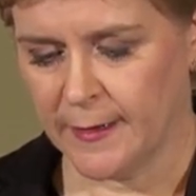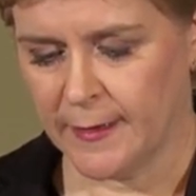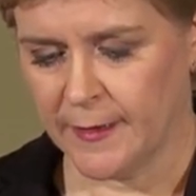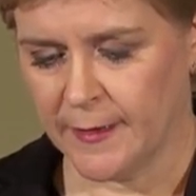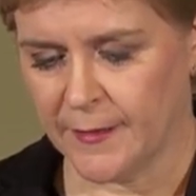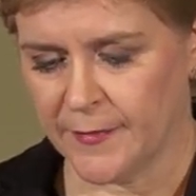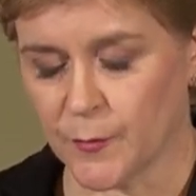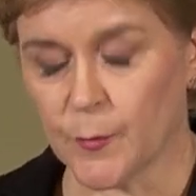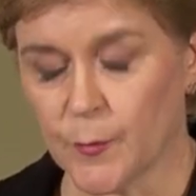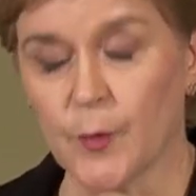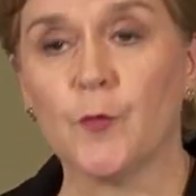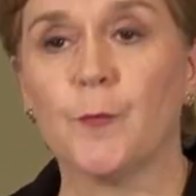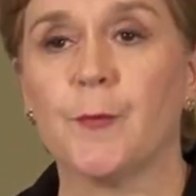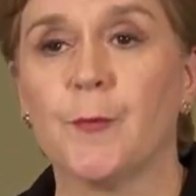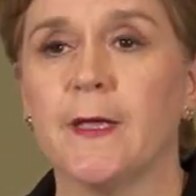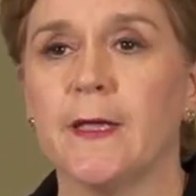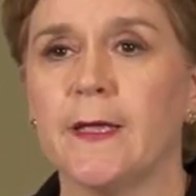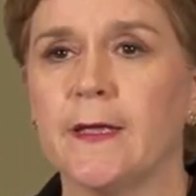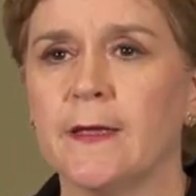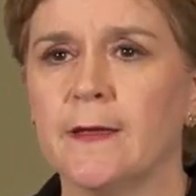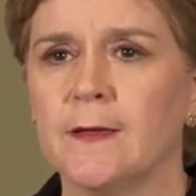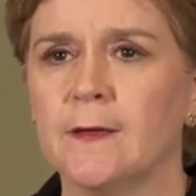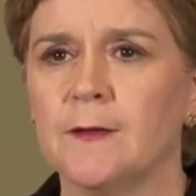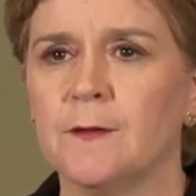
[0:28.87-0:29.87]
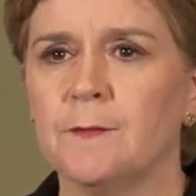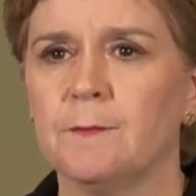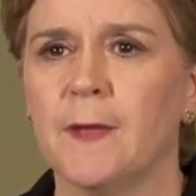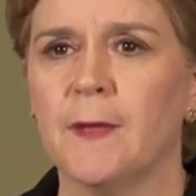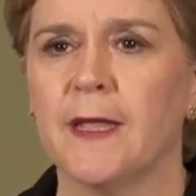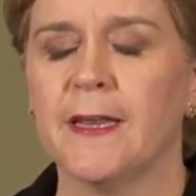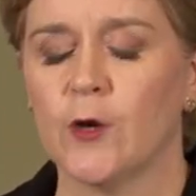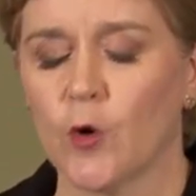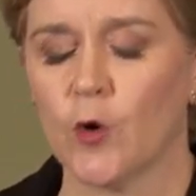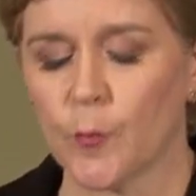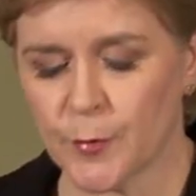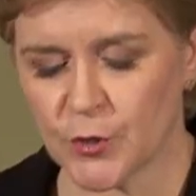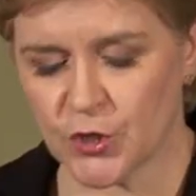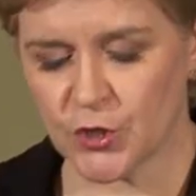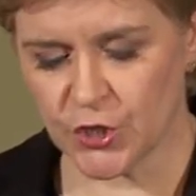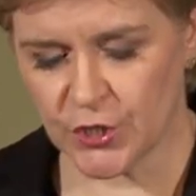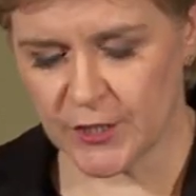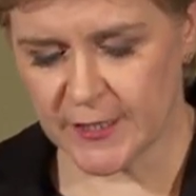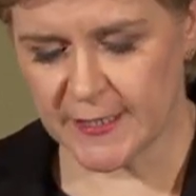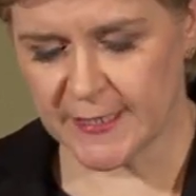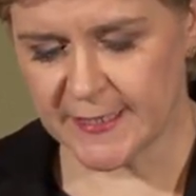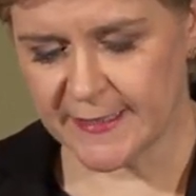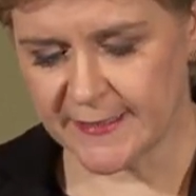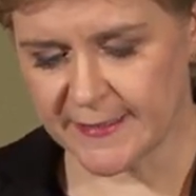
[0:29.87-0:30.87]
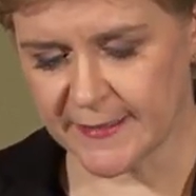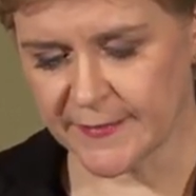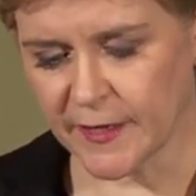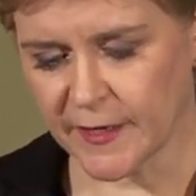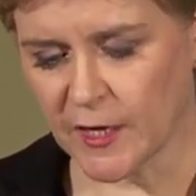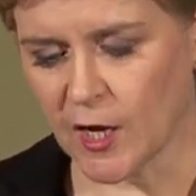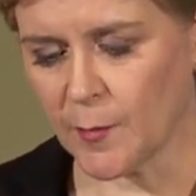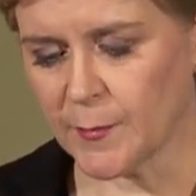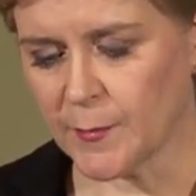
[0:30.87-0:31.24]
There will be many opportunities in the